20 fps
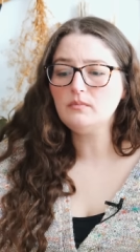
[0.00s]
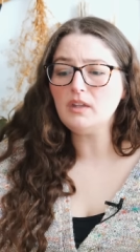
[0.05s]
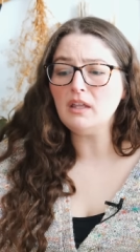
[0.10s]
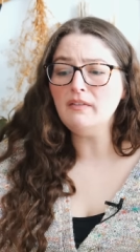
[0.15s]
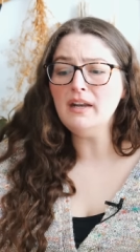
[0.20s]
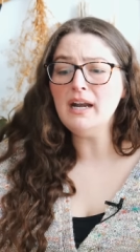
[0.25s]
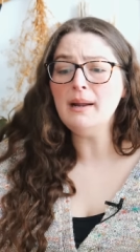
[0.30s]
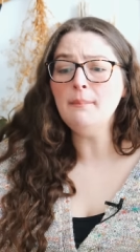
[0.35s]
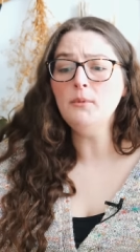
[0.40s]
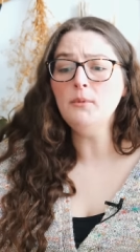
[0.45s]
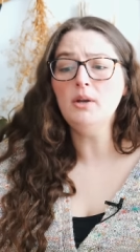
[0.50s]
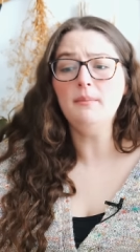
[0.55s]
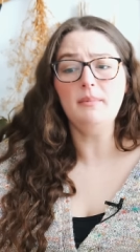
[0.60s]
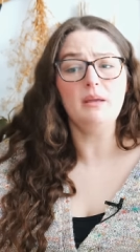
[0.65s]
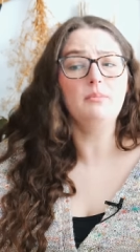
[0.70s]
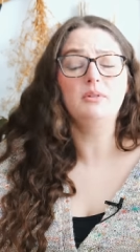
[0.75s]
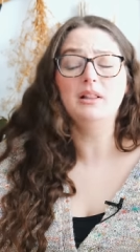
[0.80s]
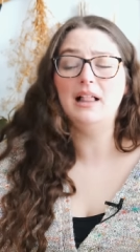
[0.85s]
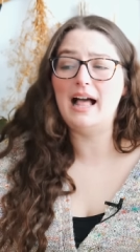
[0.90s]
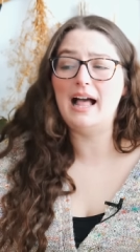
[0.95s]
that I'm going to
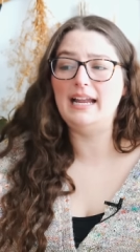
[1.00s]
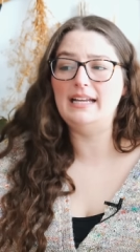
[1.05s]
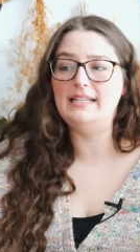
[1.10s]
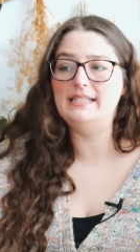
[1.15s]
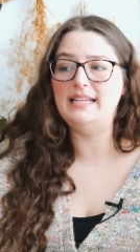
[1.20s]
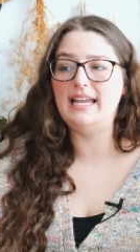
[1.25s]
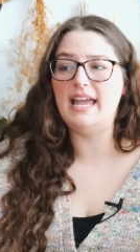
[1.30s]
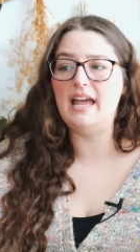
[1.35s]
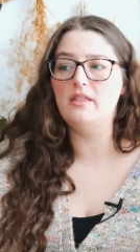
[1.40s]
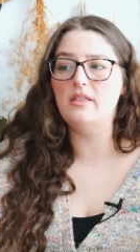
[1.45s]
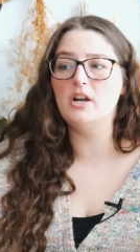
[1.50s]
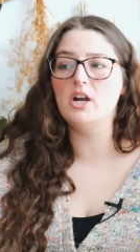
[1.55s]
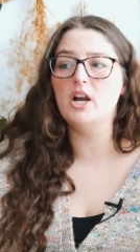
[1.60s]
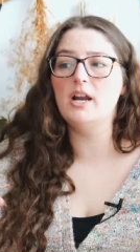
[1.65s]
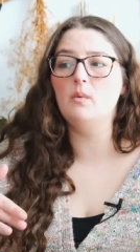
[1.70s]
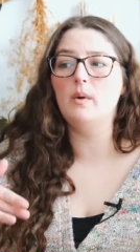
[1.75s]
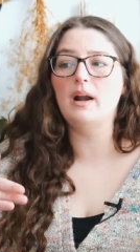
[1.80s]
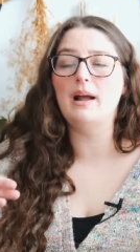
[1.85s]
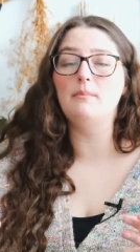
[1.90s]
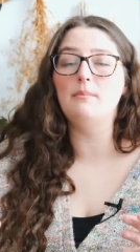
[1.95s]
be plying together.
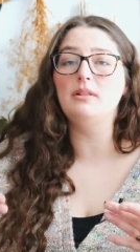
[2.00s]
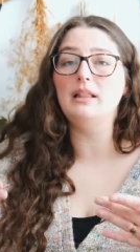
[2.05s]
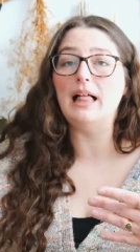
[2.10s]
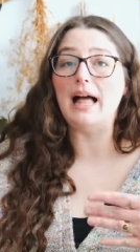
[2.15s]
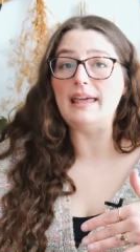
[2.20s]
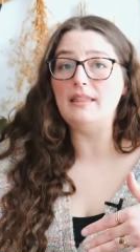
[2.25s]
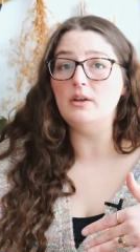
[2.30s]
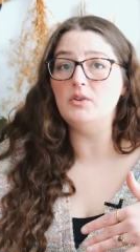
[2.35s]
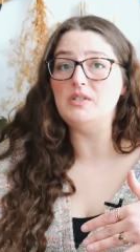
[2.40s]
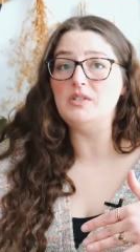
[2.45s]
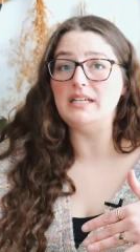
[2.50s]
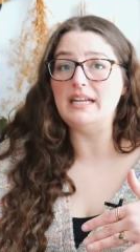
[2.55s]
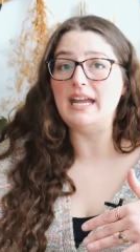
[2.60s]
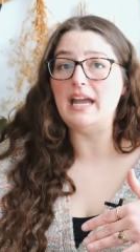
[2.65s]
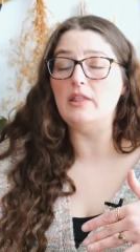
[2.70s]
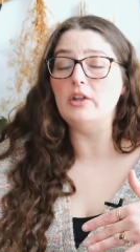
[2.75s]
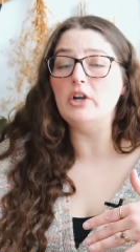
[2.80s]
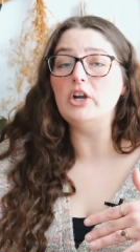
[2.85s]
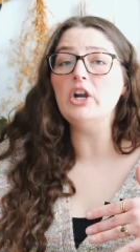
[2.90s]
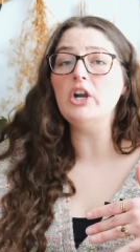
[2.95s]
And when I ply those
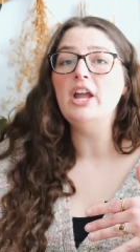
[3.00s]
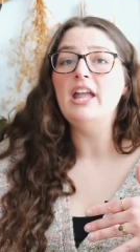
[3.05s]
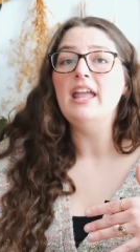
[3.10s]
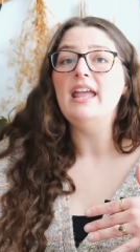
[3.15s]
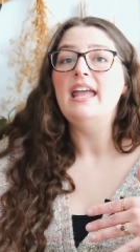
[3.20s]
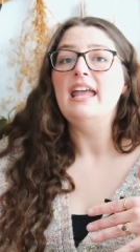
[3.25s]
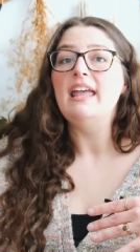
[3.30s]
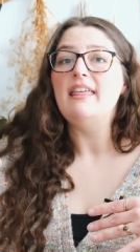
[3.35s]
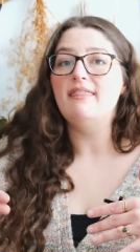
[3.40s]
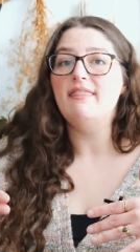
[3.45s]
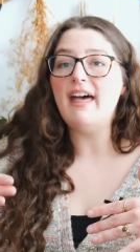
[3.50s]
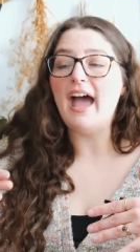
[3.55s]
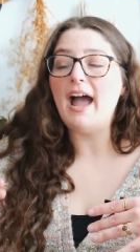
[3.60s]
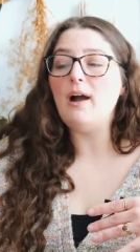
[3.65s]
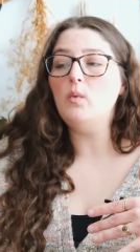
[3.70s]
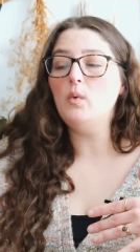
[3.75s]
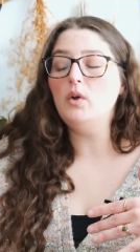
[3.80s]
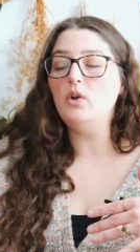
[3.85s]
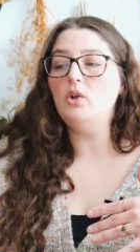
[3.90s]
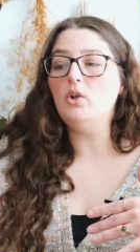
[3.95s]
together,
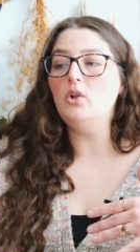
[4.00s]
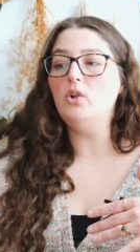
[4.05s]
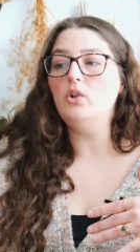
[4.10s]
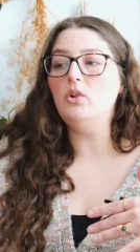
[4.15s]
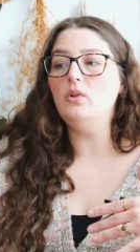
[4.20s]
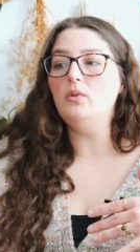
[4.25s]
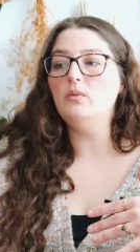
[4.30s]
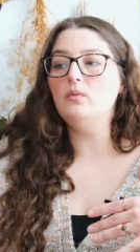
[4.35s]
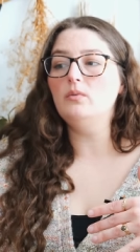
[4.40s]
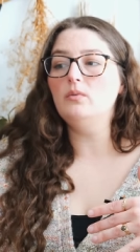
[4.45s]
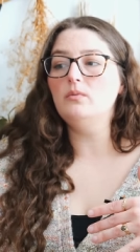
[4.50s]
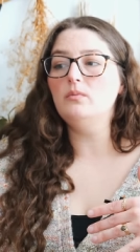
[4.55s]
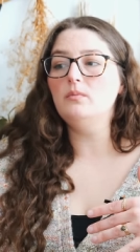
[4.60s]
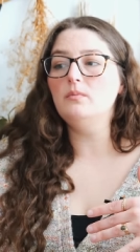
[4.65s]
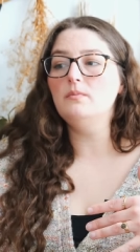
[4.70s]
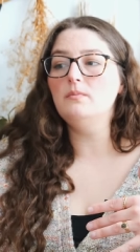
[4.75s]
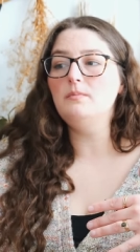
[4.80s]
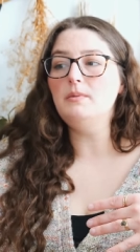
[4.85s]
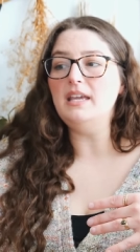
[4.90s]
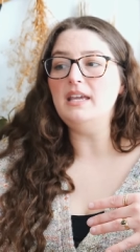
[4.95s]
that will
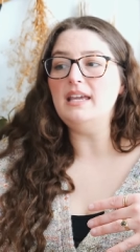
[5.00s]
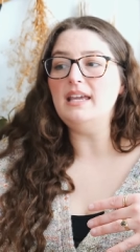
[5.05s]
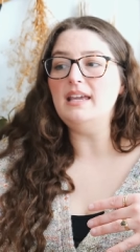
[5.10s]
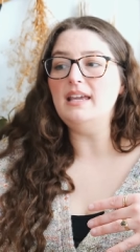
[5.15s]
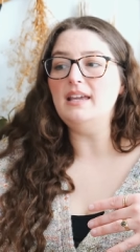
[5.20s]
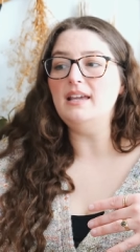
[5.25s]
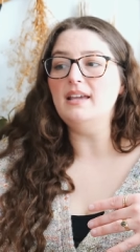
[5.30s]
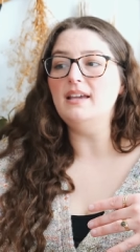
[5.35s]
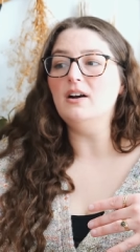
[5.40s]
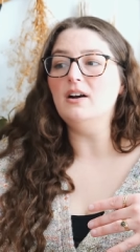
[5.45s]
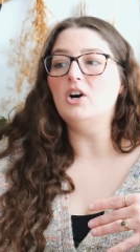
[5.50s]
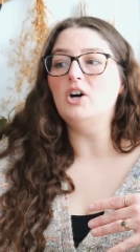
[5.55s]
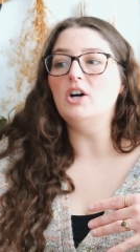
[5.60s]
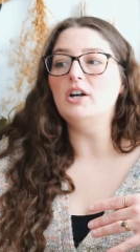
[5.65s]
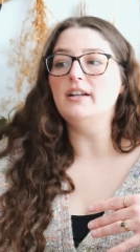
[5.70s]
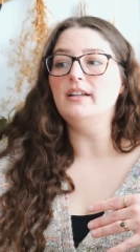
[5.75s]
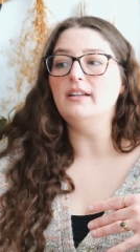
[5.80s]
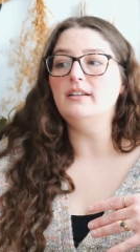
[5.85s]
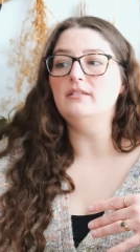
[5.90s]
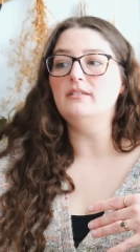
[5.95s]
be
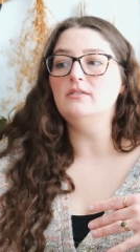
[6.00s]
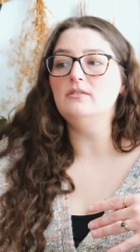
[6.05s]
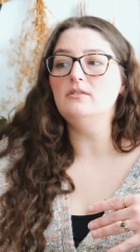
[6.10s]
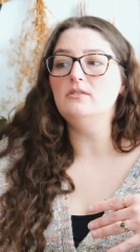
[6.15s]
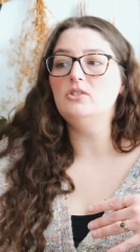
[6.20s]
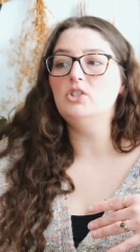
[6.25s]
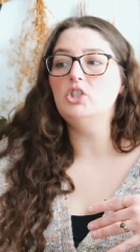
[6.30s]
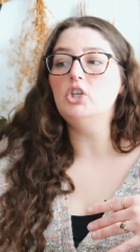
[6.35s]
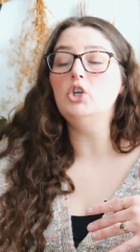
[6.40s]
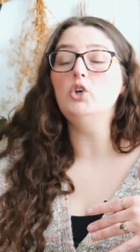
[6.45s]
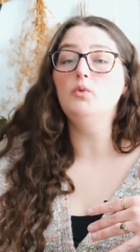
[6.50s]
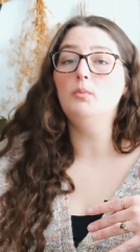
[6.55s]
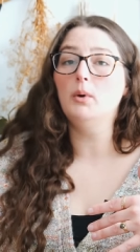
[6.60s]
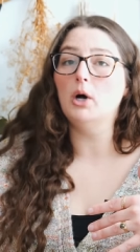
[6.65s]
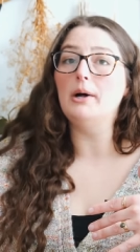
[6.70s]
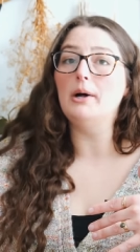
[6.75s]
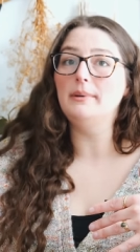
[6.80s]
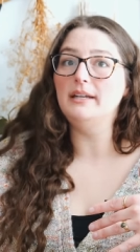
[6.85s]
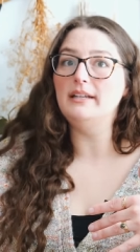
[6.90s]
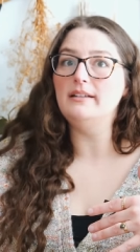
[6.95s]
on two
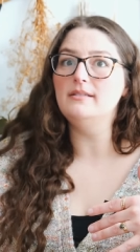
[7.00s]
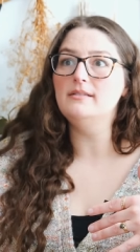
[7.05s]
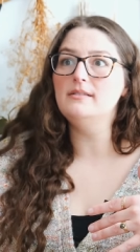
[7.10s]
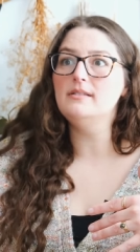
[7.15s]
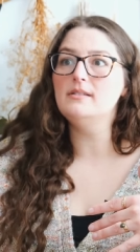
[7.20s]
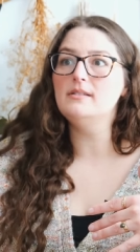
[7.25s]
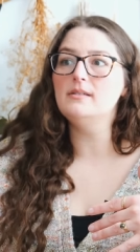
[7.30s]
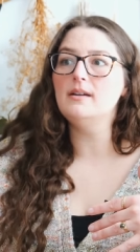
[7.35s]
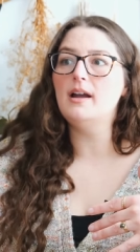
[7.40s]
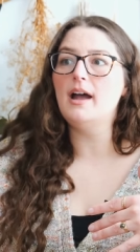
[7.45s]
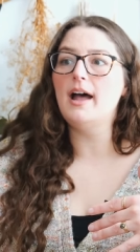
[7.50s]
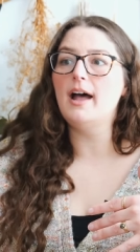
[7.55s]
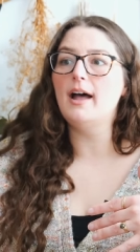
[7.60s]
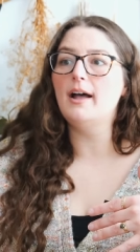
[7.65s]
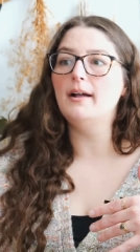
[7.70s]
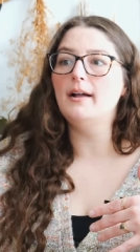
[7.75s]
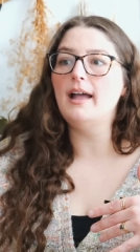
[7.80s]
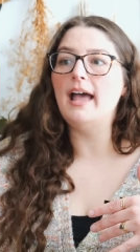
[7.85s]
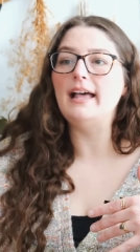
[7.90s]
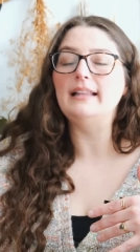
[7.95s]
bobbins
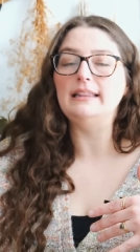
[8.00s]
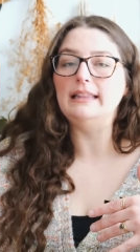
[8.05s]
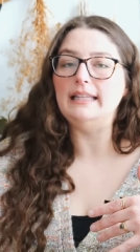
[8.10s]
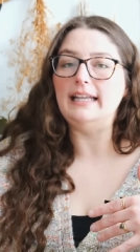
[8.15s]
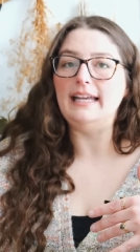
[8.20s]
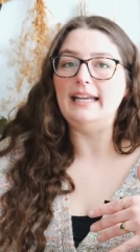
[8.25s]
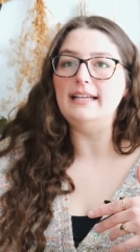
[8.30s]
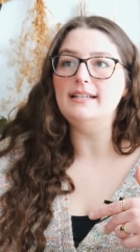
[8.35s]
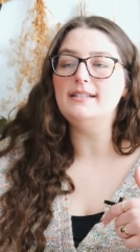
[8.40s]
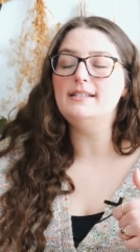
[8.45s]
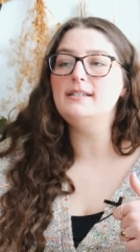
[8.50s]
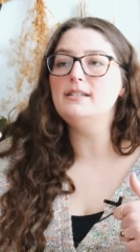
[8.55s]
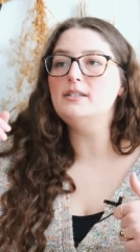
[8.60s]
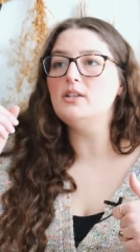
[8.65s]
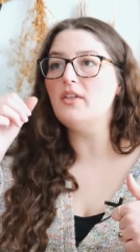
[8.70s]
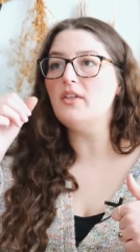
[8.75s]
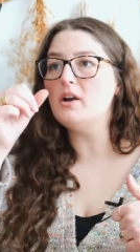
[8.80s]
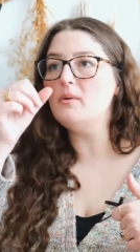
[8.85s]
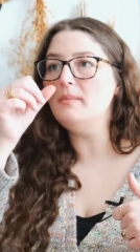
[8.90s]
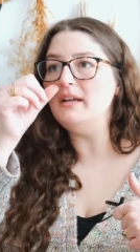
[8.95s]
at least.
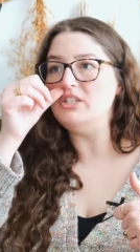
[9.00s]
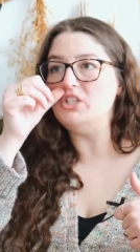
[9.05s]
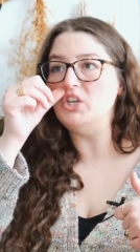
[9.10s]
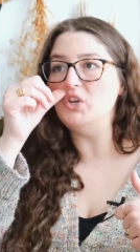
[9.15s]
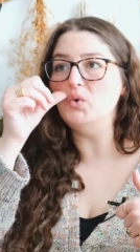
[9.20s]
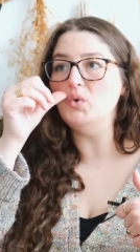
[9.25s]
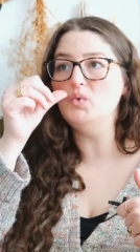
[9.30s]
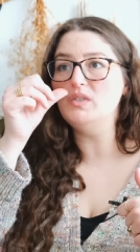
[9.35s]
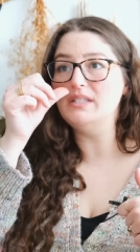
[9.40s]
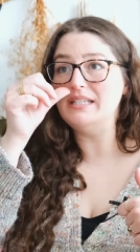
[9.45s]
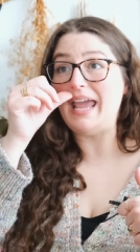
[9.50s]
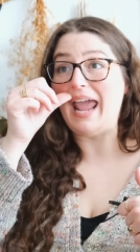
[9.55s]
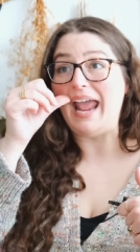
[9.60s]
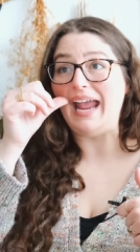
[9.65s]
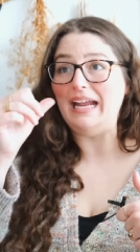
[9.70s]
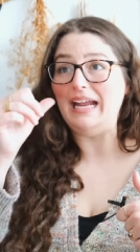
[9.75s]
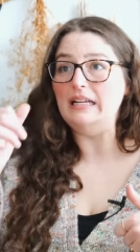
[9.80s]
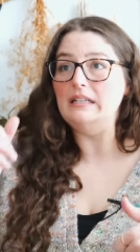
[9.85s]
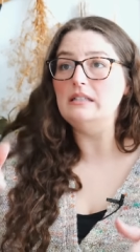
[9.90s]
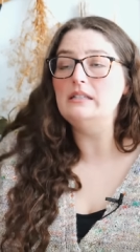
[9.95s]
So that'll be two
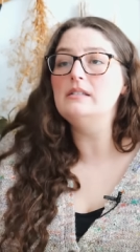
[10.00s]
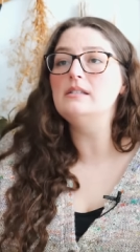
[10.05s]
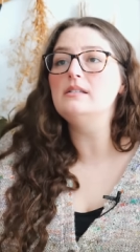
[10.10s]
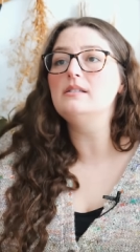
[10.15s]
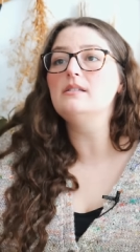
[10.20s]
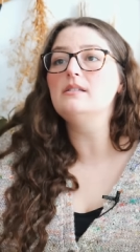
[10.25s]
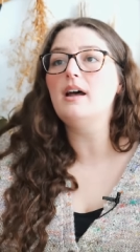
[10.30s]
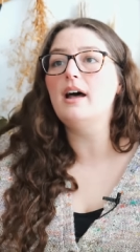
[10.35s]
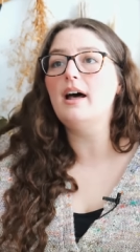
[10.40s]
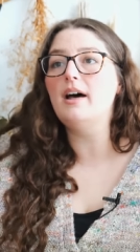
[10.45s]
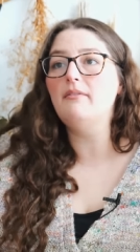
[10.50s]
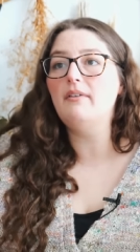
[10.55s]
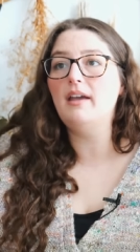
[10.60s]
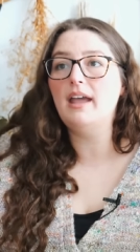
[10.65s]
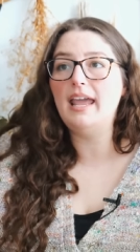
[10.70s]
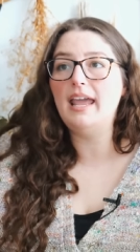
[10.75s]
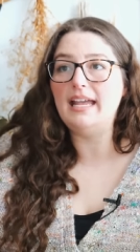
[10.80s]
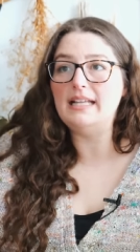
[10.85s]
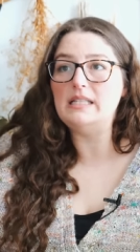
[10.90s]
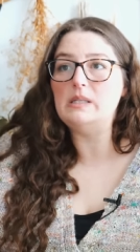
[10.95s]
skeins of
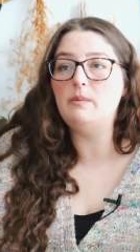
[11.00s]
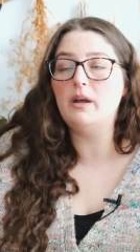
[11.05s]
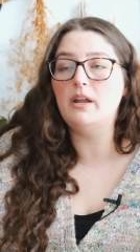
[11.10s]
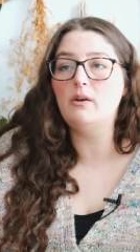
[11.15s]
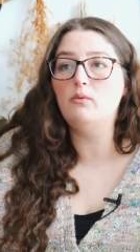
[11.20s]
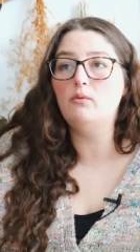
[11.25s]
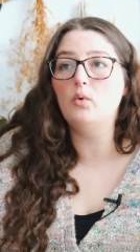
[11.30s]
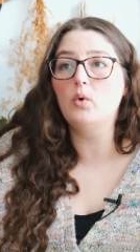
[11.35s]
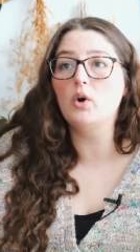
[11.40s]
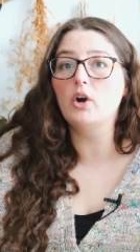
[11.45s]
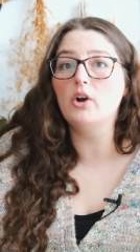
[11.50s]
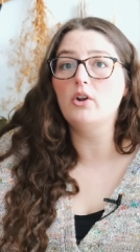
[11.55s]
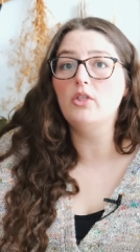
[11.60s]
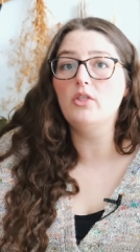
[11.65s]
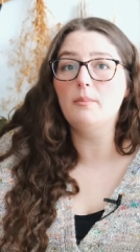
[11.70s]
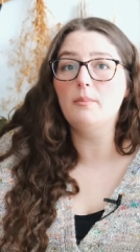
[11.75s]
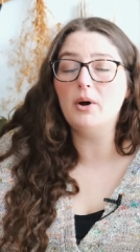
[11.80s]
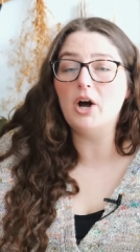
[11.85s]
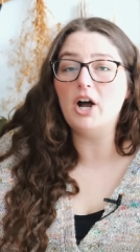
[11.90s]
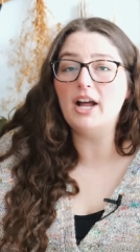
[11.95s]
hand spun for
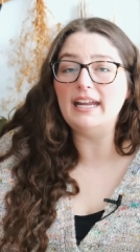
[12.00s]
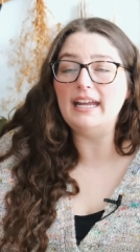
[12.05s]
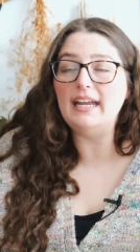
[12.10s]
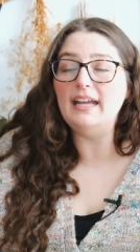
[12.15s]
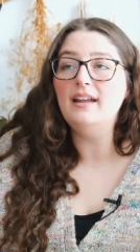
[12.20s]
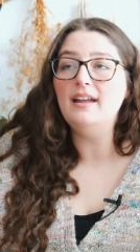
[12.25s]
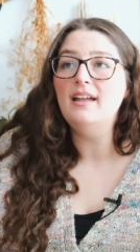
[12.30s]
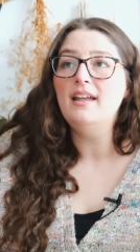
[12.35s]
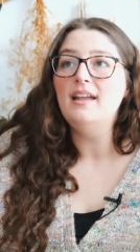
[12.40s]
the body.